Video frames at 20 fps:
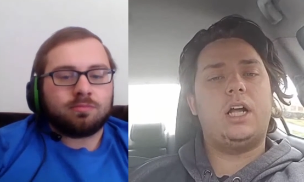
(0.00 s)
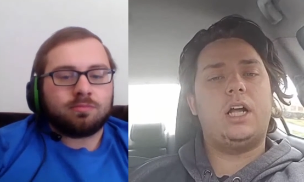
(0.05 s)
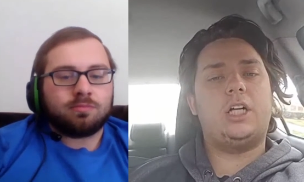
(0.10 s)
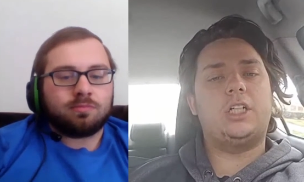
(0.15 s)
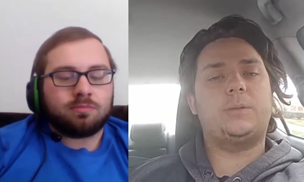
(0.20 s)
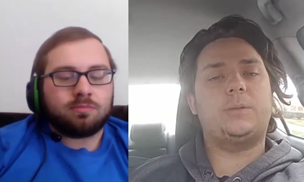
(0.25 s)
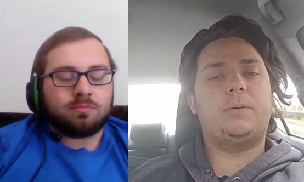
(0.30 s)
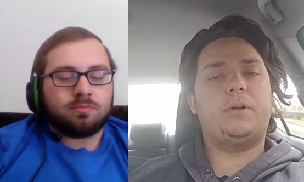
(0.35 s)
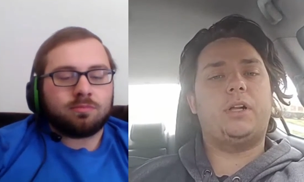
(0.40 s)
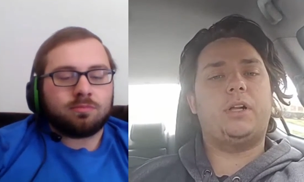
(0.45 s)

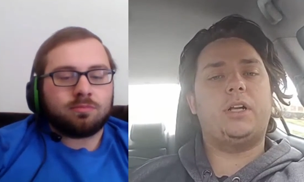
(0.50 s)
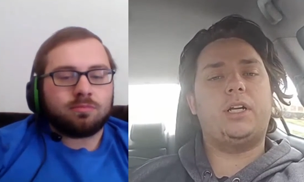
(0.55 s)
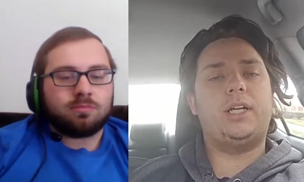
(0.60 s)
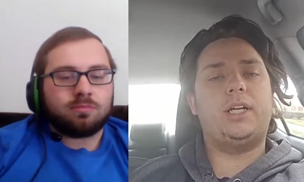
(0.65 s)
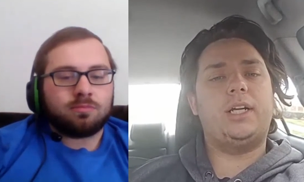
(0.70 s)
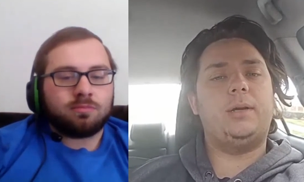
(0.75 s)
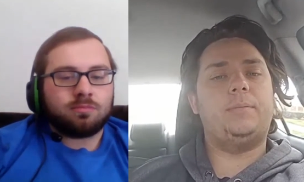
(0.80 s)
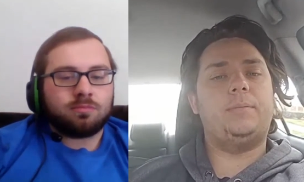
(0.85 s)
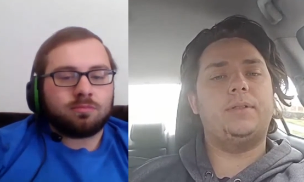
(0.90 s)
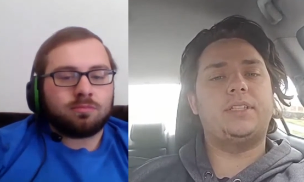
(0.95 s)

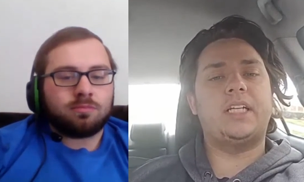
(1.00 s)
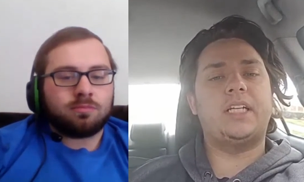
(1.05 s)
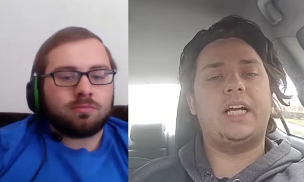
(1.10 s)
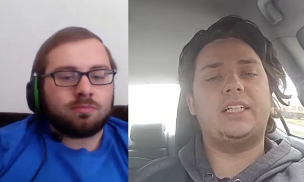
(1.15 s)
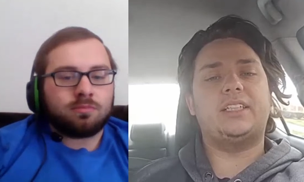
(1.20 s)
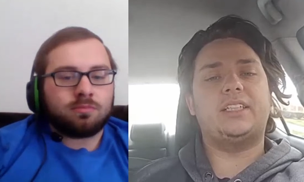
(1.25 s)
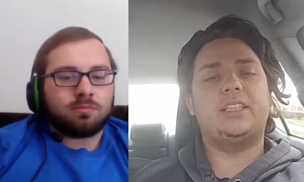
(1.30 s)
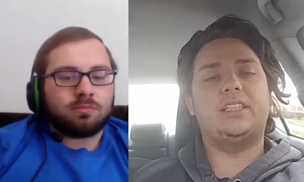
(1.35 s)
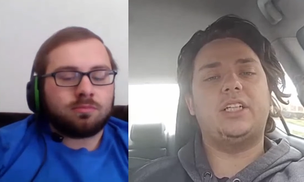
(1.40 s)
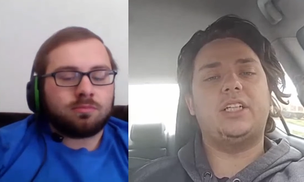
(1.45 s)
Speaker 1: eligibility he
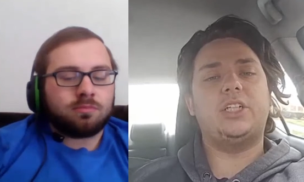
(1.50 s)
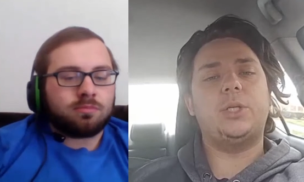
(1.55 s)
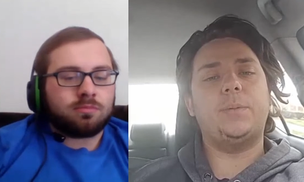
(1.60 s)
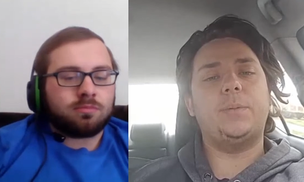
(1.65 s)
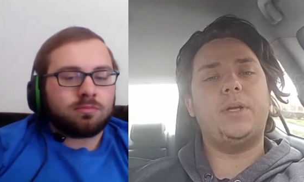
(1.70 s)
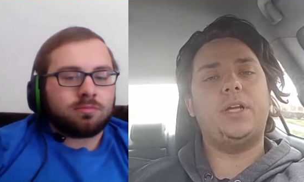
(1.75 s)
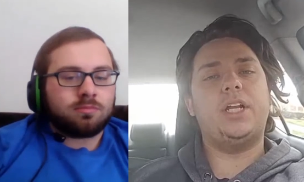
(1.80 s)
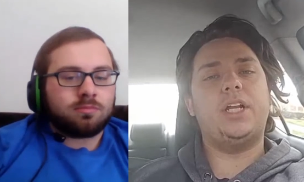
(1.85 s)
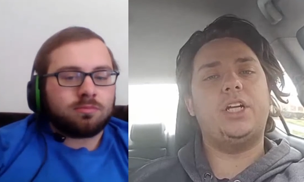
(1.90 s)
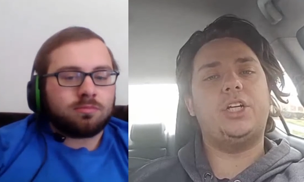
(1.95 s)
possesses.
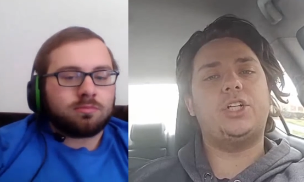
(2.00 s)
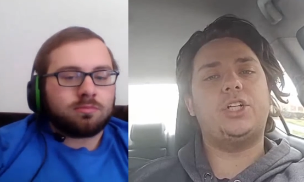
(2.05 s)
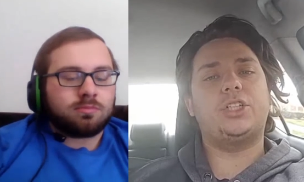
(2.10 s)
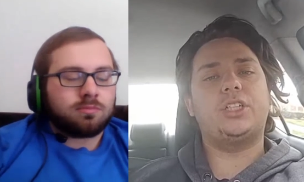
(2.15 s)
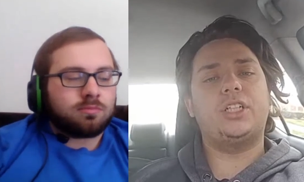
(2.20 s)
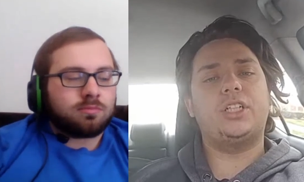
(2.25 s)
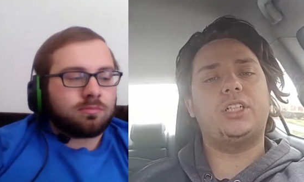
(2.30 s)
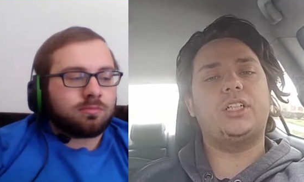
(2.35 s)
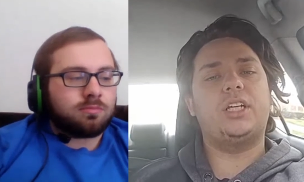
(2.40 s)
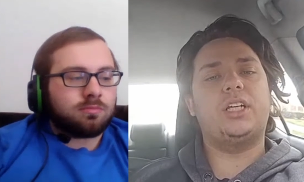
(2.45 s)
It should be an
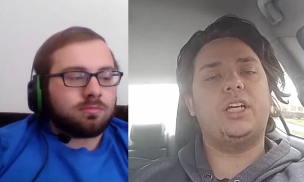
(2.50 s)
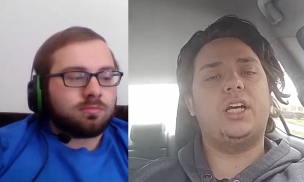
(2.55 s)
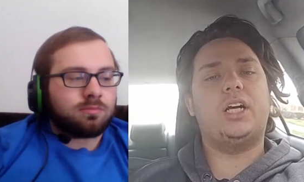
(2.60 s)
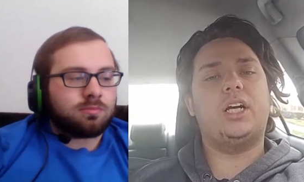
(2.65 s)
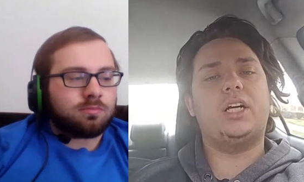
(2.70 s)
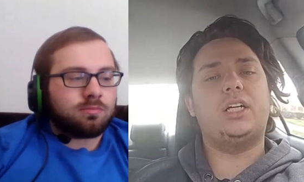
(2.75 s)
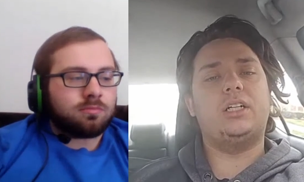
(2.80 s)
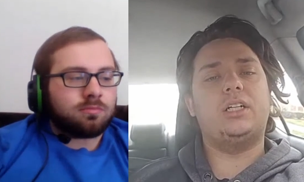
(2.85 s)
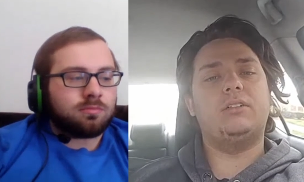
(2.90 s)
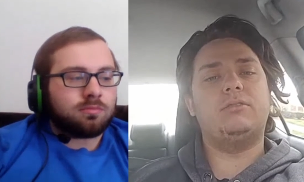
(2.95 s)
interesting th-
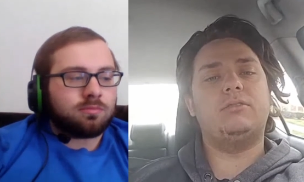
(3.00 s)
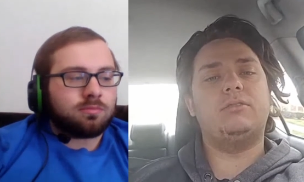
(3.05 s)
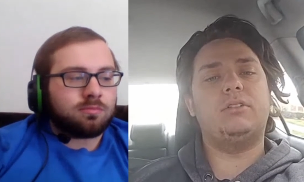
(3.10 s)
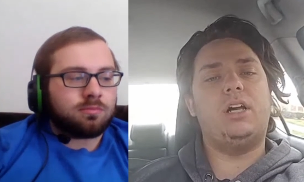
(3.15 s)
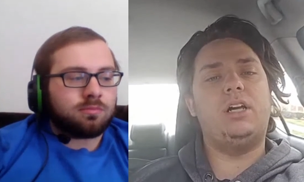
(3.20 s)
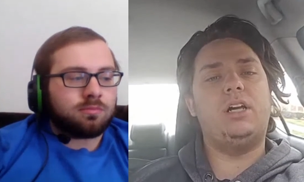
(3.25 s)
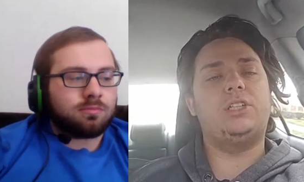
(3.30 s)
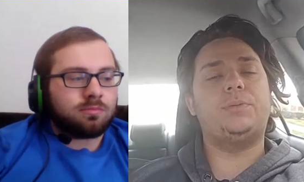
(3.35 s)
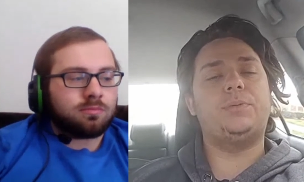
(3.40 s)
uh